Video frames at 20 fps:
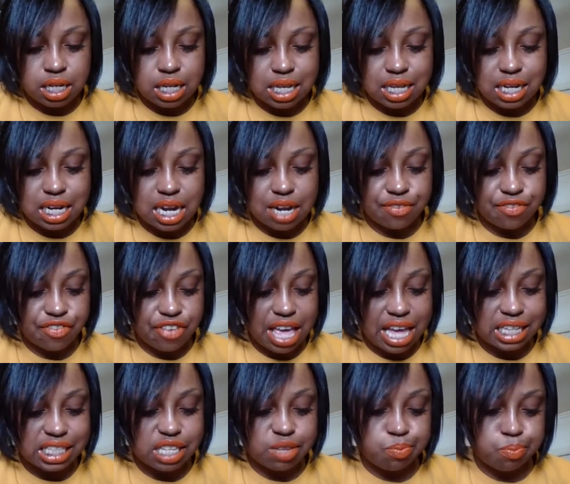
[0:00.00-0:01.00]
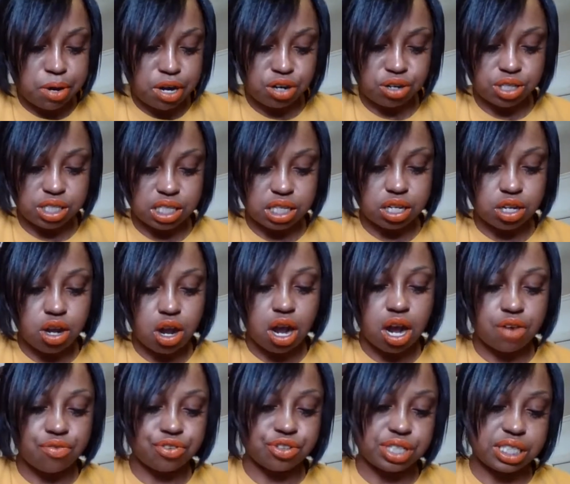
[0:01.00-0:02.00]
an infected person
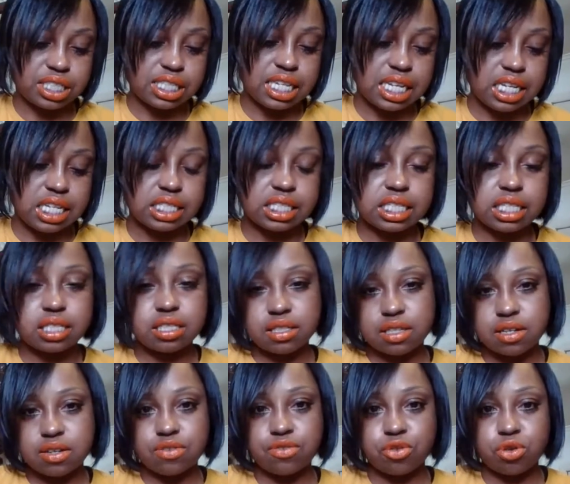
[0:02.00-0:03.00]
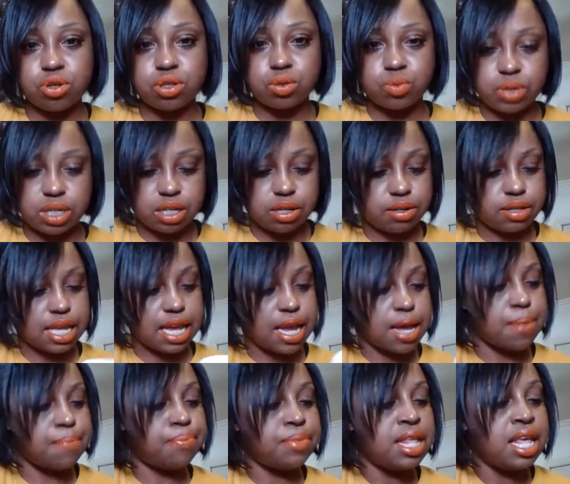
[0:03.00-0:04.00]
coughs or sneezes. Of course, we know
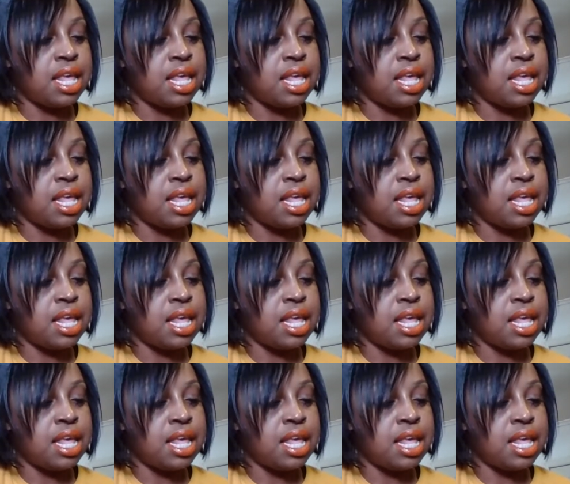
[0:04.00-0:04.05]
that.